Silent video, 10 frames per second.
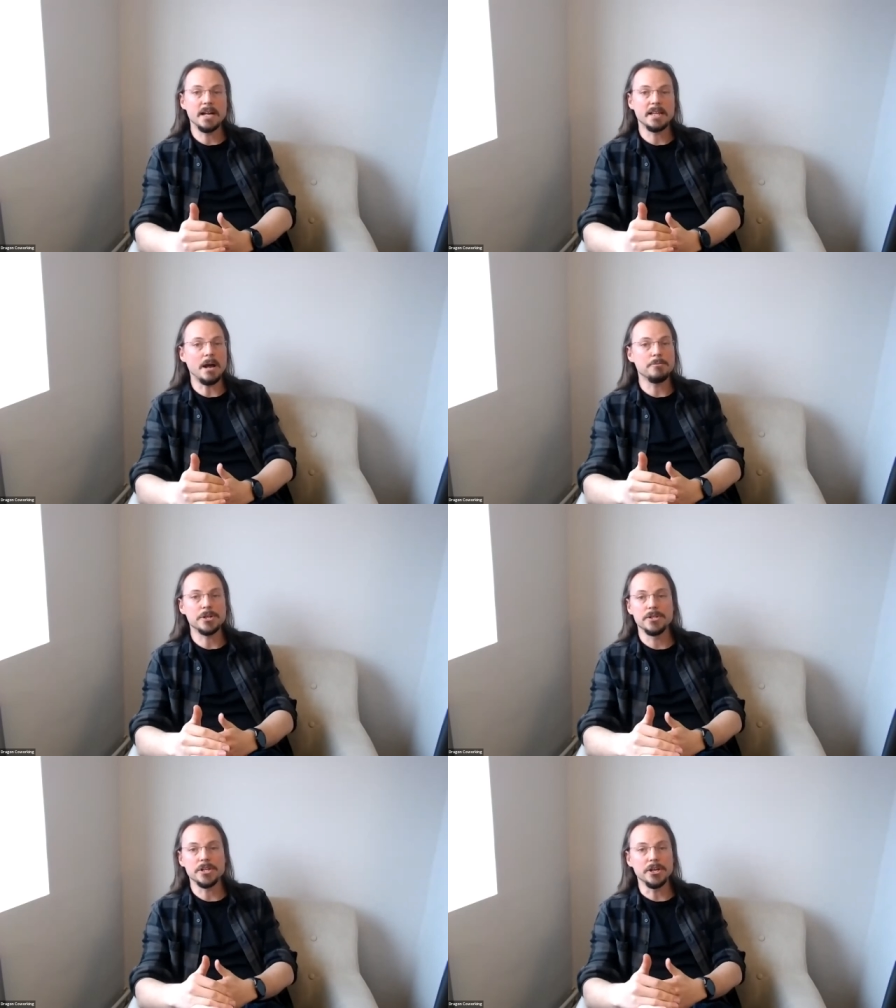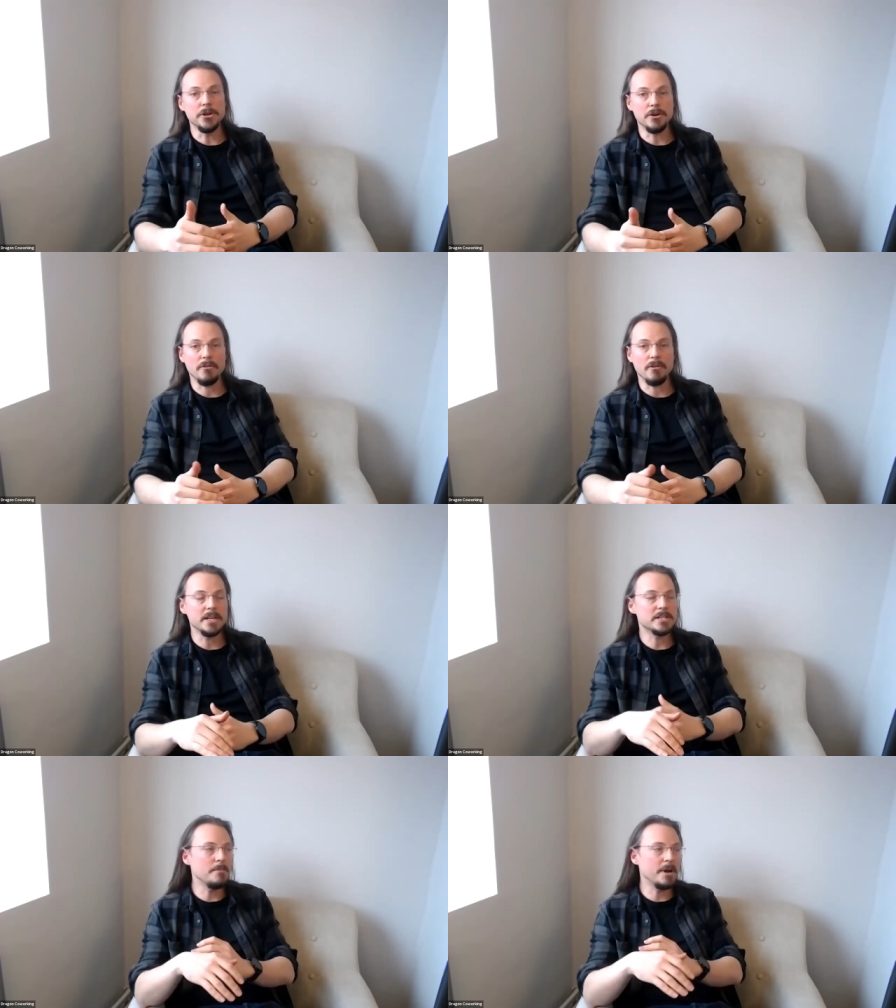adaptions that you can
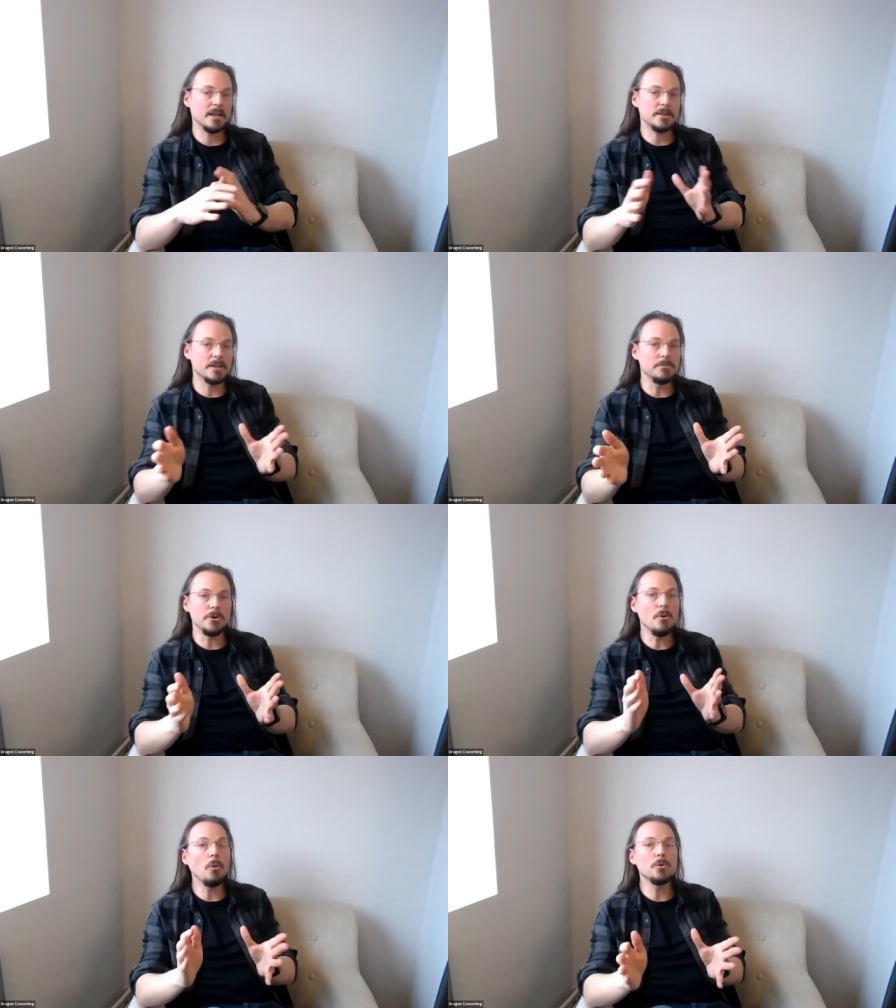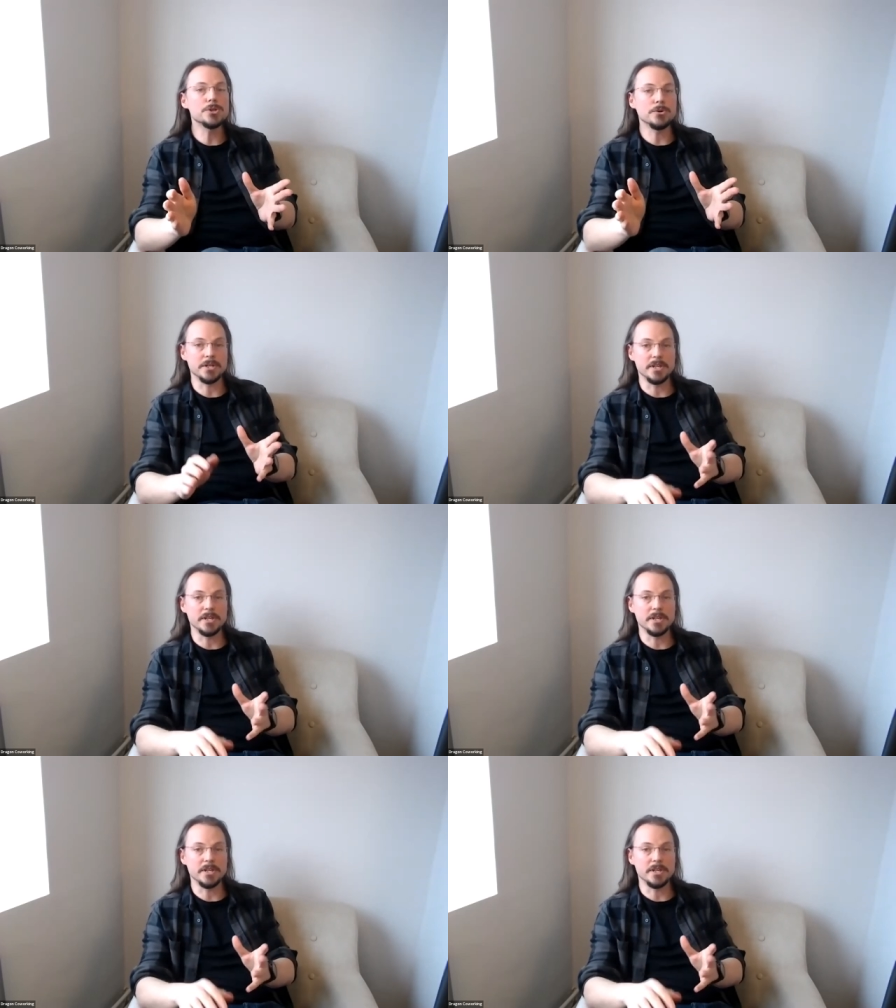create to make them do all sorts of